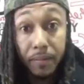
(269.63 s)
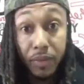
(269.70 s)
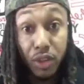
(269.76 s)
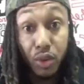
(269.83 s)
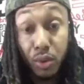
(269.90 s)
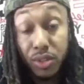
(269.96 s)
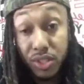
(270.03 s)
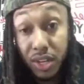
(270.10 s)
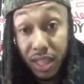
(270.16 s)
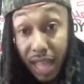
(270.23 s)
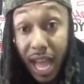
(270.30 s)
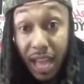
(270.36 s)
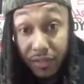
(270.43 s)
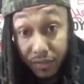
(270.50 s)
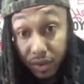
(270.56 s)
Use your
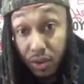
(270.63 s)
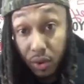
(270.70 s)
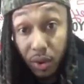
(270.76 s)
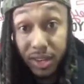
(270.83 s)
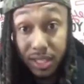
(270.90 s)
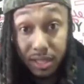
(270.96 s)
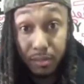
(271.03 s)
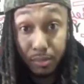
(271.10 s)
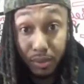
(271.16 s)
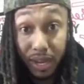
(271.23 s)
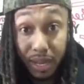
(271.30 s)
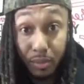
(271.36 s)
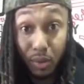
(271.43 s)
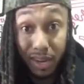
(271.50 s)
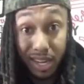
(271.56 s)
life, of course, to
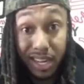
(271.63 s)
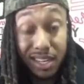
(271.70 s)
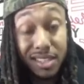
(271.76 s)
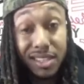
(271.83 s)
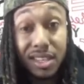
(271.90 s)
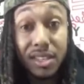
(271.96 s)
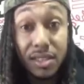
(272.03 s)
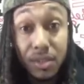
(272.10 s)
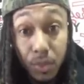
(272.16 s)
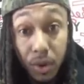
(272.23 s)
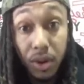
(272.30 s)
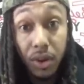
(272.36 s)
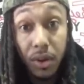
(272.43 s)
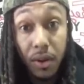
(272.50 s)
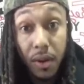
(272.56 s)
bring more goodness to this
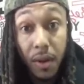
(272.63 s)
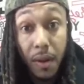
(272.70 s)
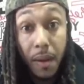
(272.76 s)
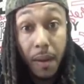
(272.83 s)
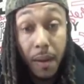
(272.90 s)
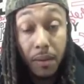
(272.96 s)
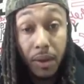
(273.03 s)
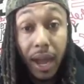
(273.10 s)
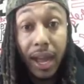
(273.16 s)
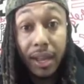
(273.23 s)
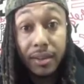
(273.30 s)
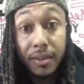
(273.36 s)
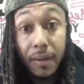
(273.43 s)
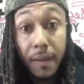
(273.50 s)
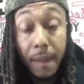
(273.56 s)
world, right?